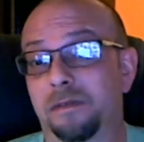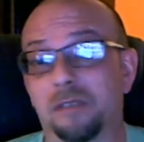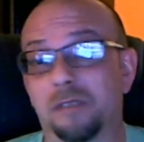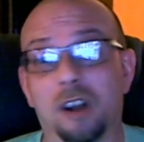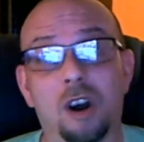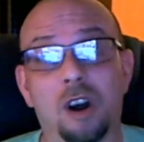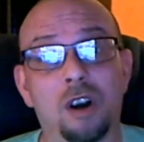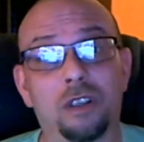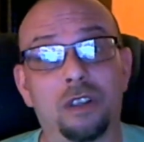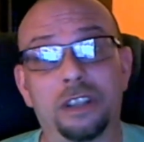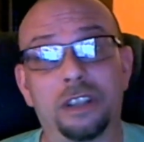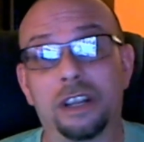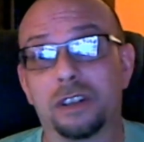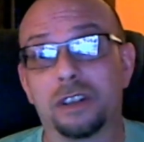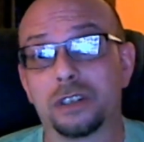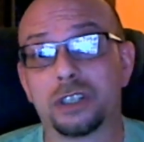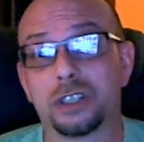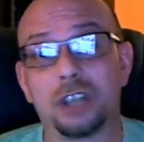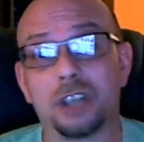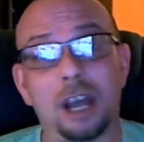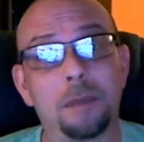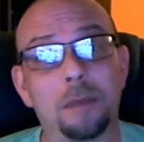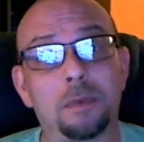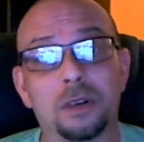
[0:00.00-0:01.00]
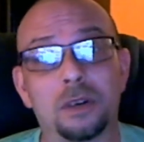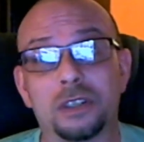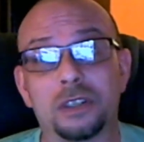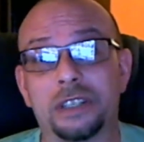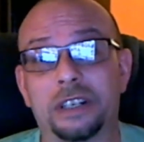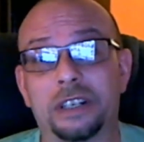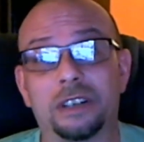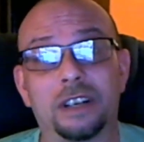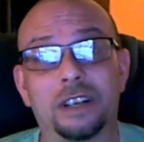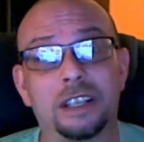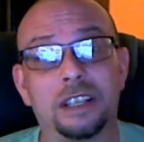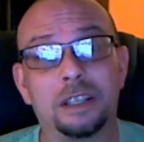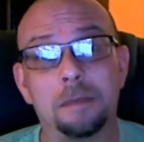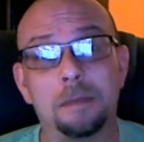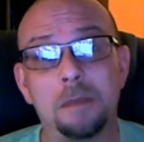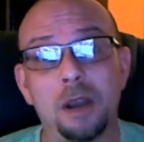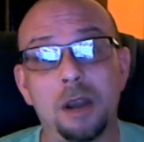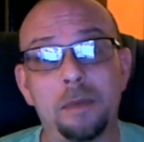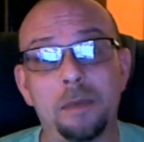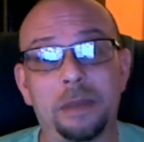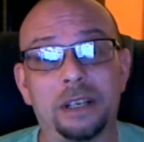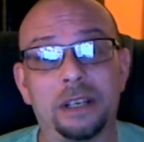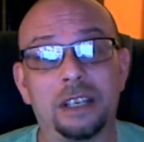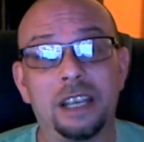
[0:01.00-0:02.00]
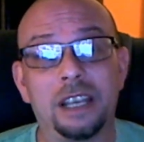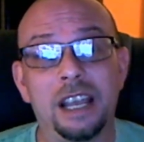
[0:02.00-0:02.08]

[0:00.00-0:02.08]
all the other shoppers there at the moment.